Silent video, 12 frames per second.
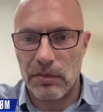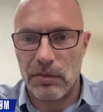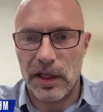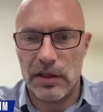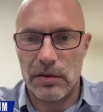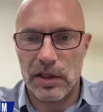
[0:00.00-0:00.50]

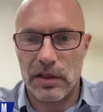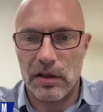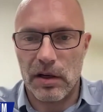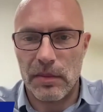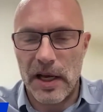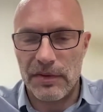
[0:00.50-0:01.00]
where you can
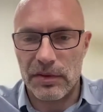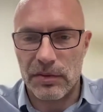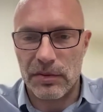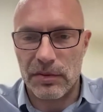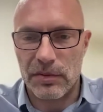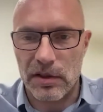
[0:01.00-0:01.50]
come
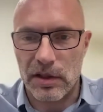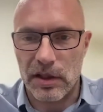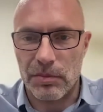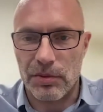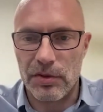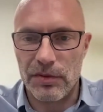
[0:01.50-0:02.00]
afterwards and
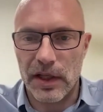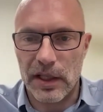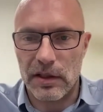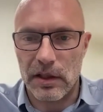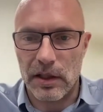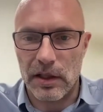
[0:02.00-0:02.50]
prove that
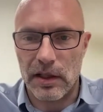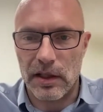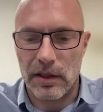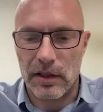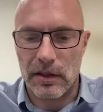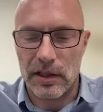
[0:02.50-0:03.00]

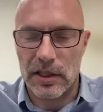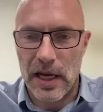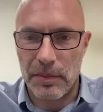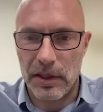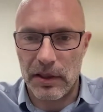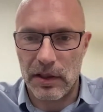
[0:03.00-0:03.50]
this
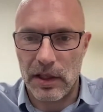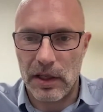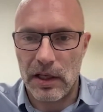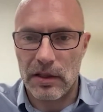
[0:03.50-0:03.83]
happened.